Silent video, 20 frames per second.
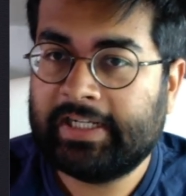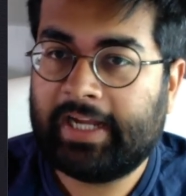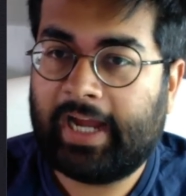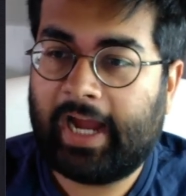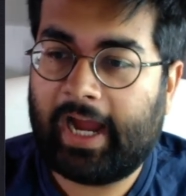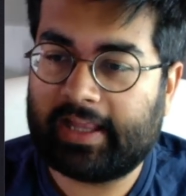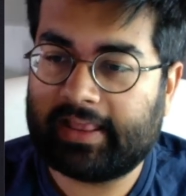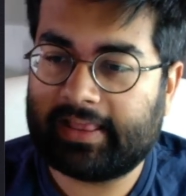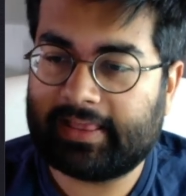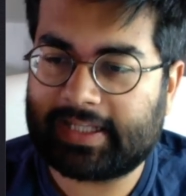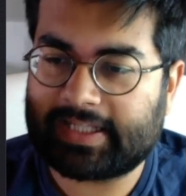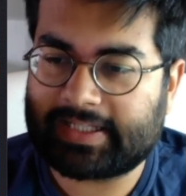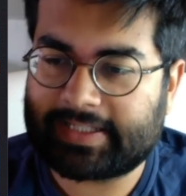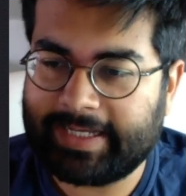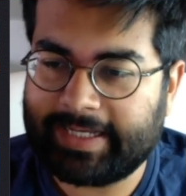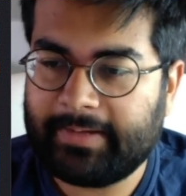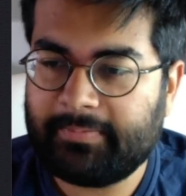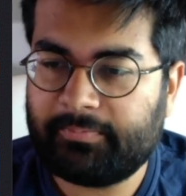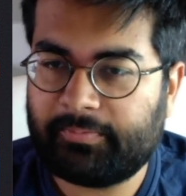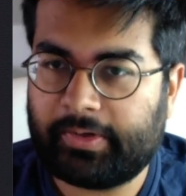And the
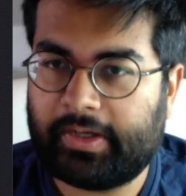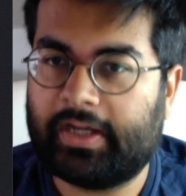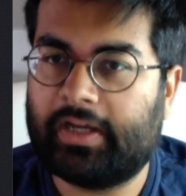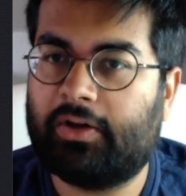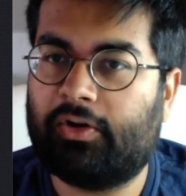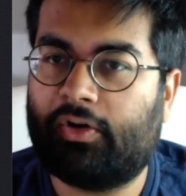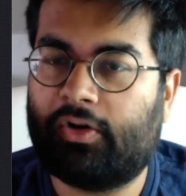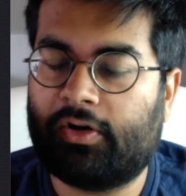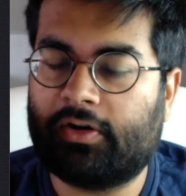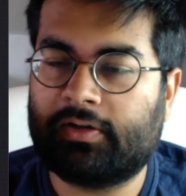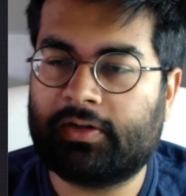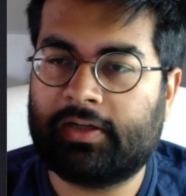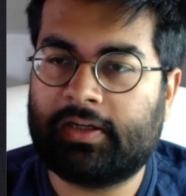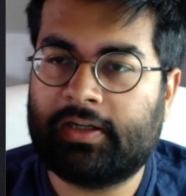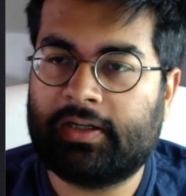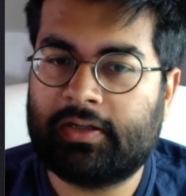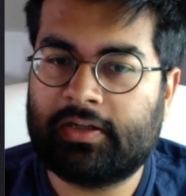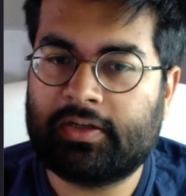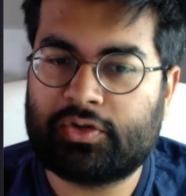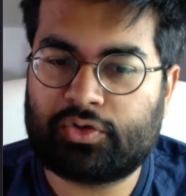same way on
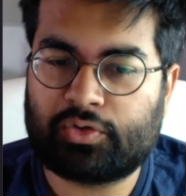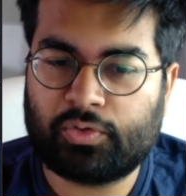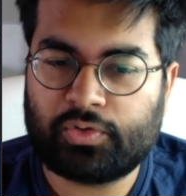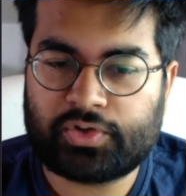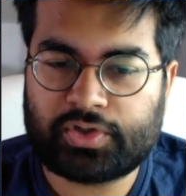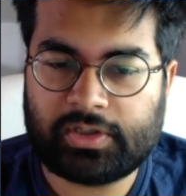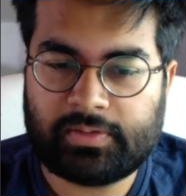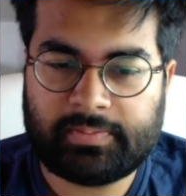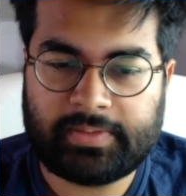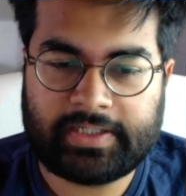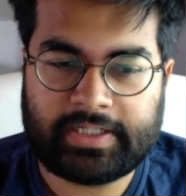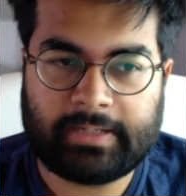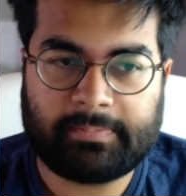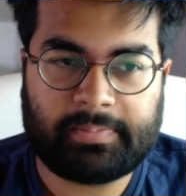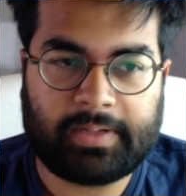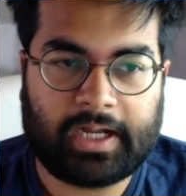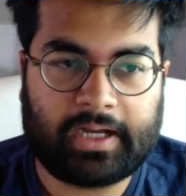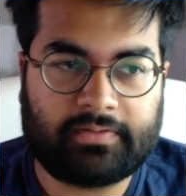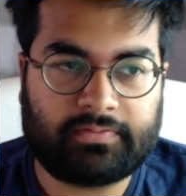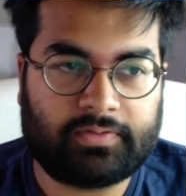social media
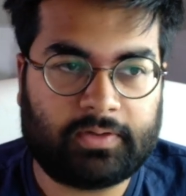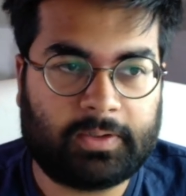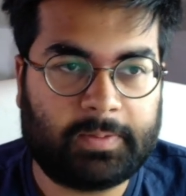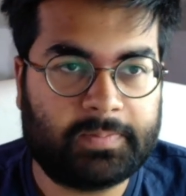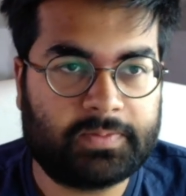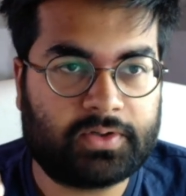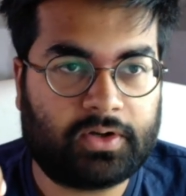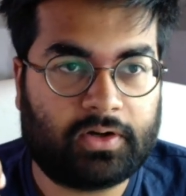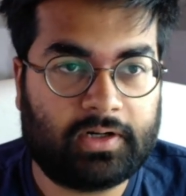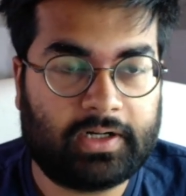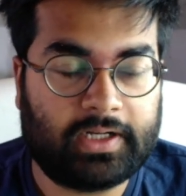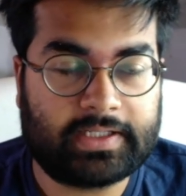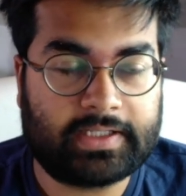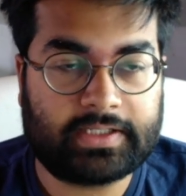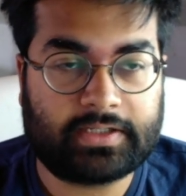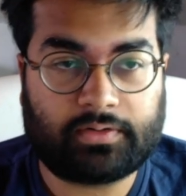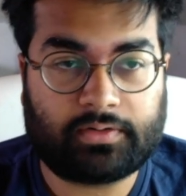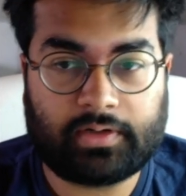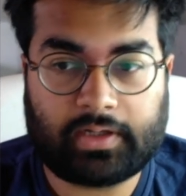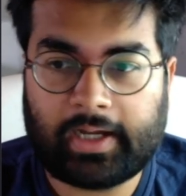platforms, or let's
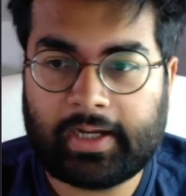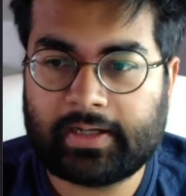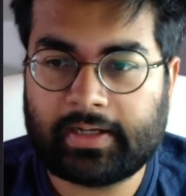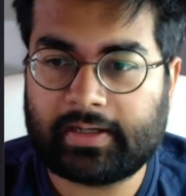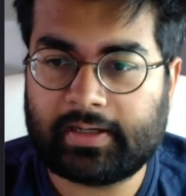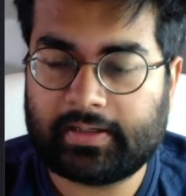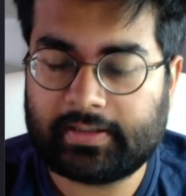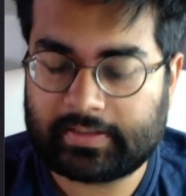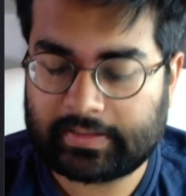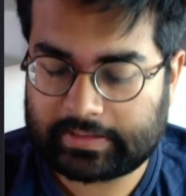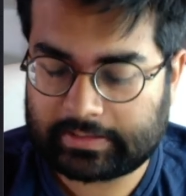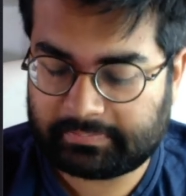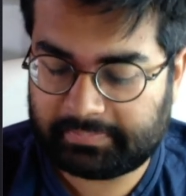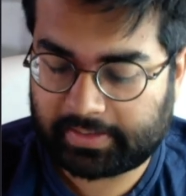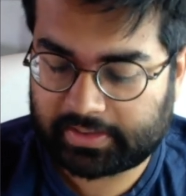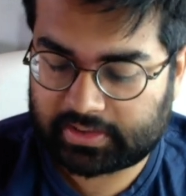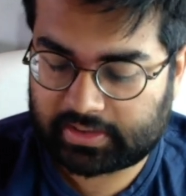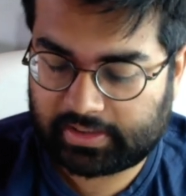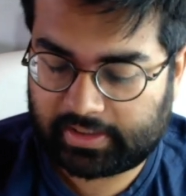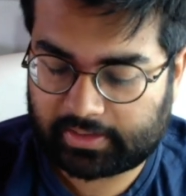say on LinkedIn,
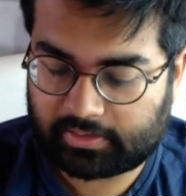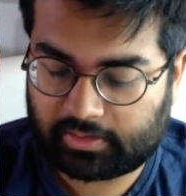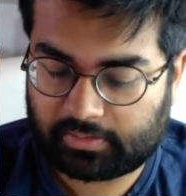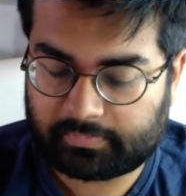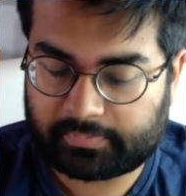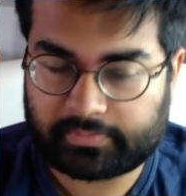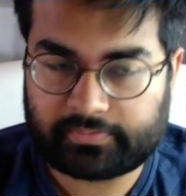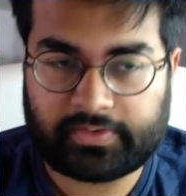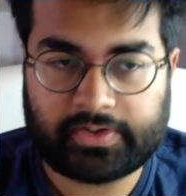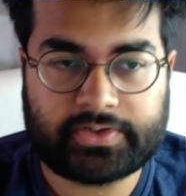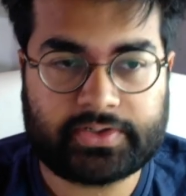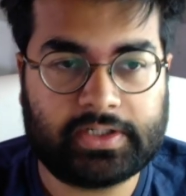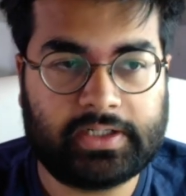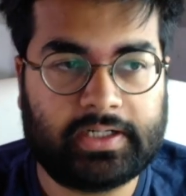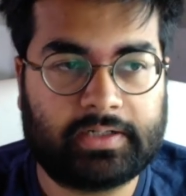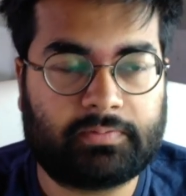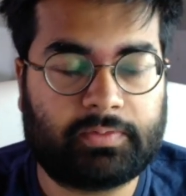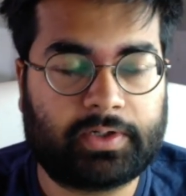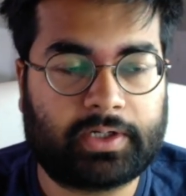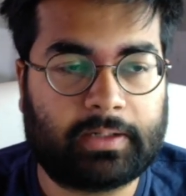especially, like, on
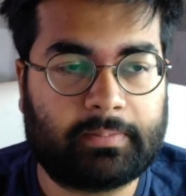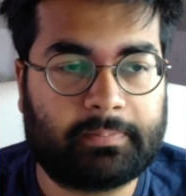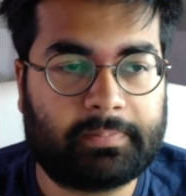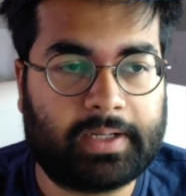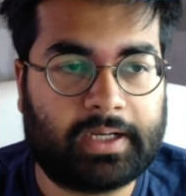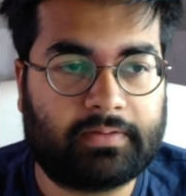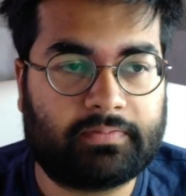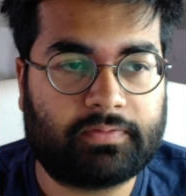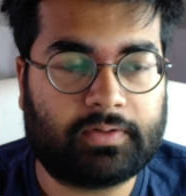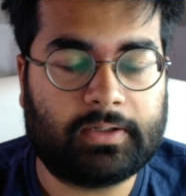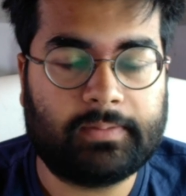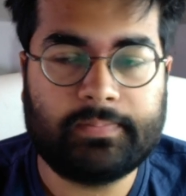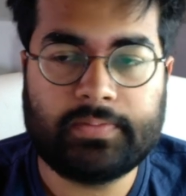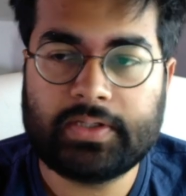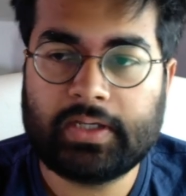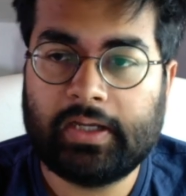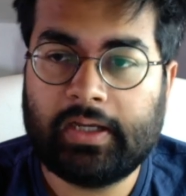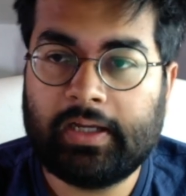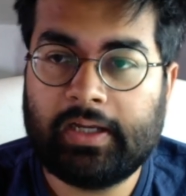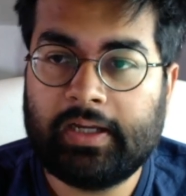professional networking platforms,
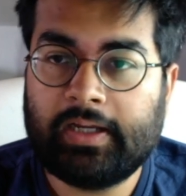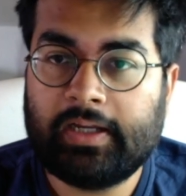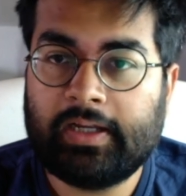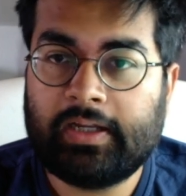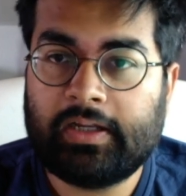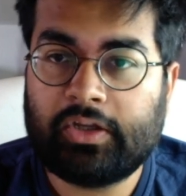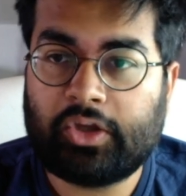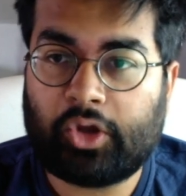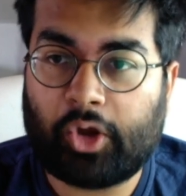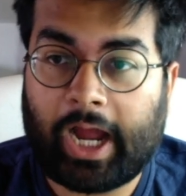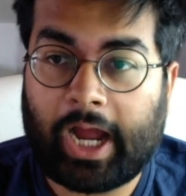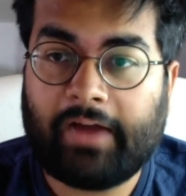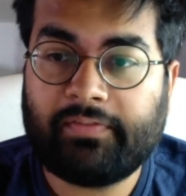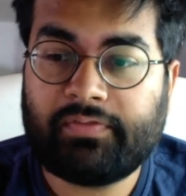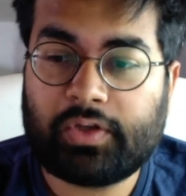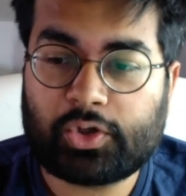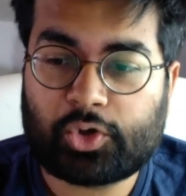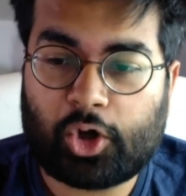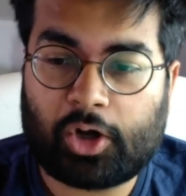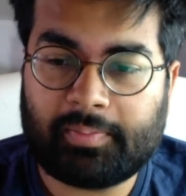you
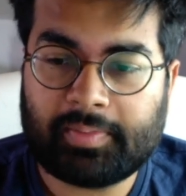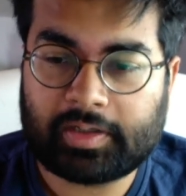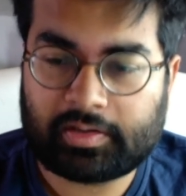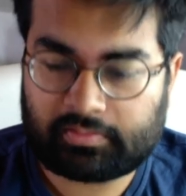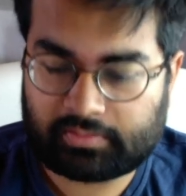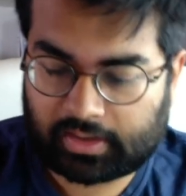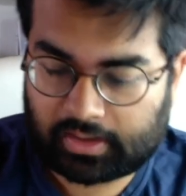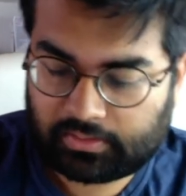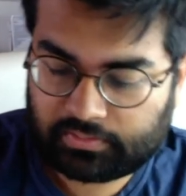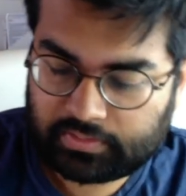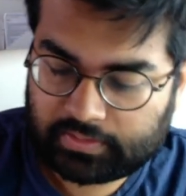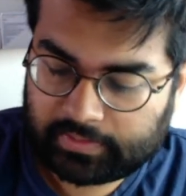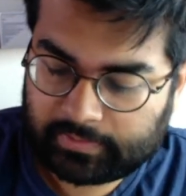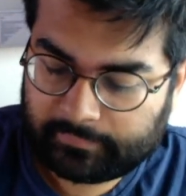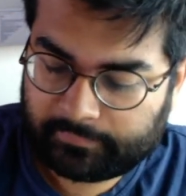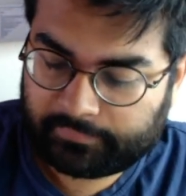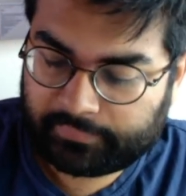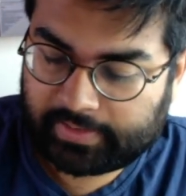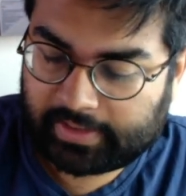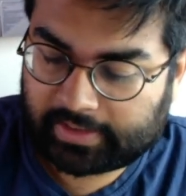have the common ground
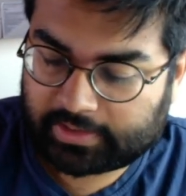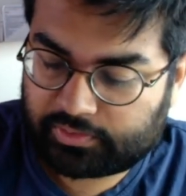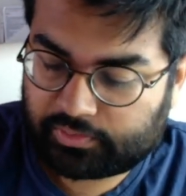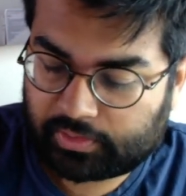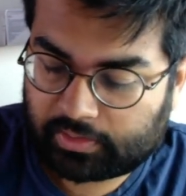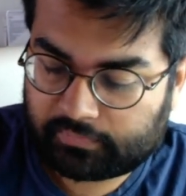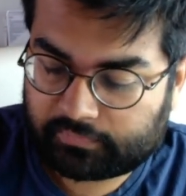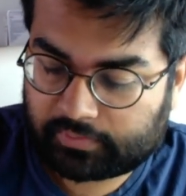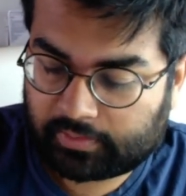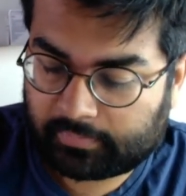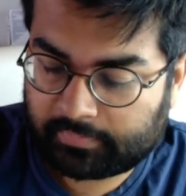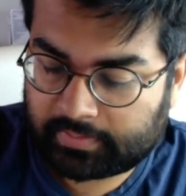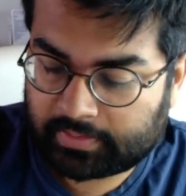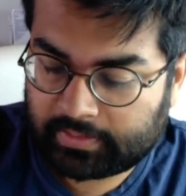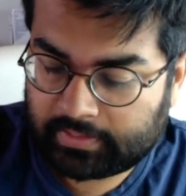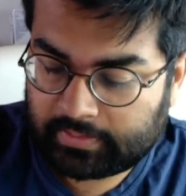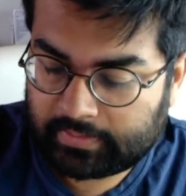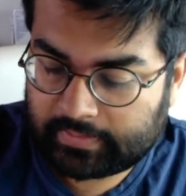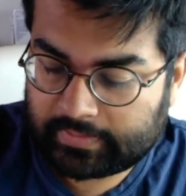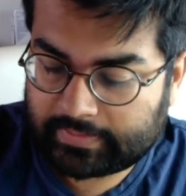that you are from
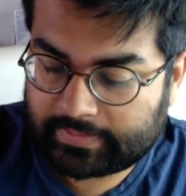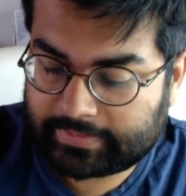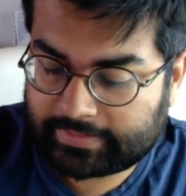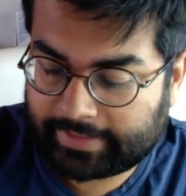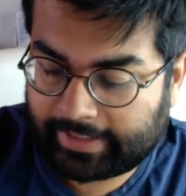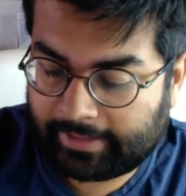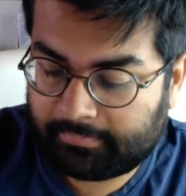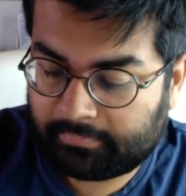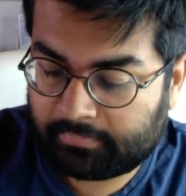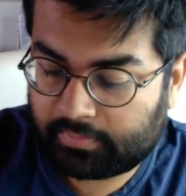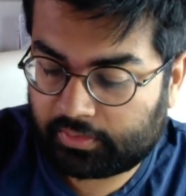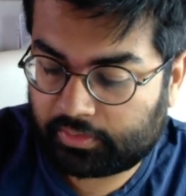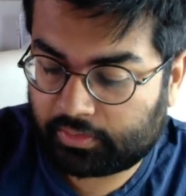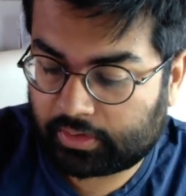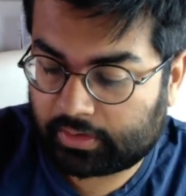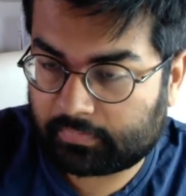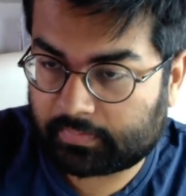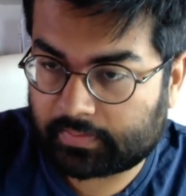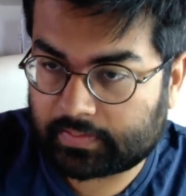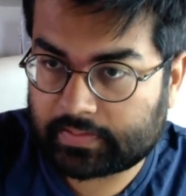the same
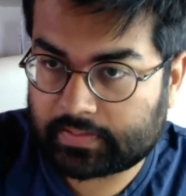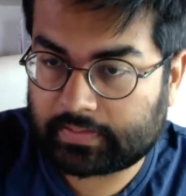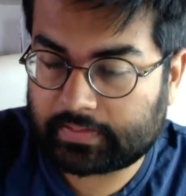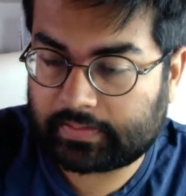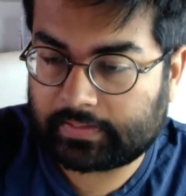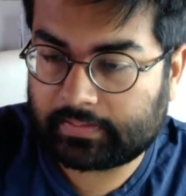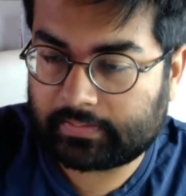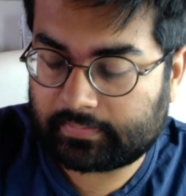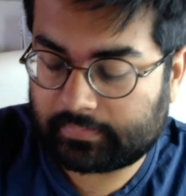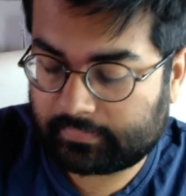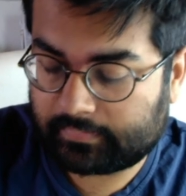university.